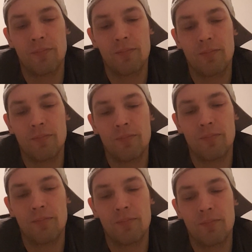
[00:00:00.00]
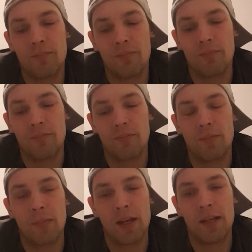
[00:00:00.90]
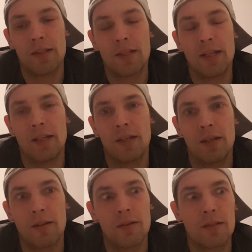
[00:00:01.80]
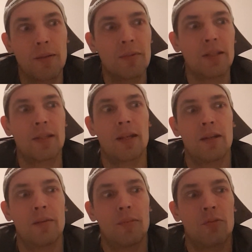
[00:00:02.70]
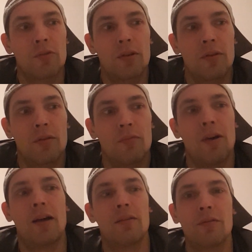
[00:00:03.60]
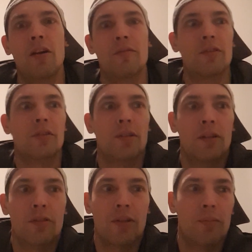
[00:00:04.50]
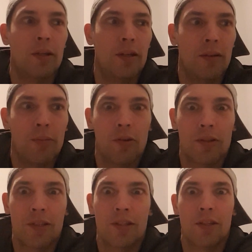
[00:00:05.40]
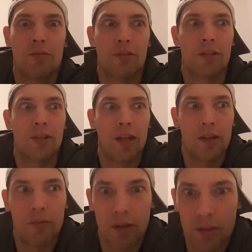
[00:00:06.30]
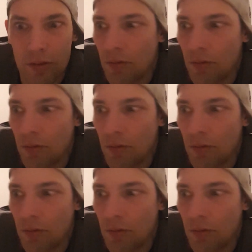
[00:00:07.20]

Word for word: mm, mm, mm, 18. Something's hidden in the boat. Well, obviously there's something hidden about it. It's a secret society, right?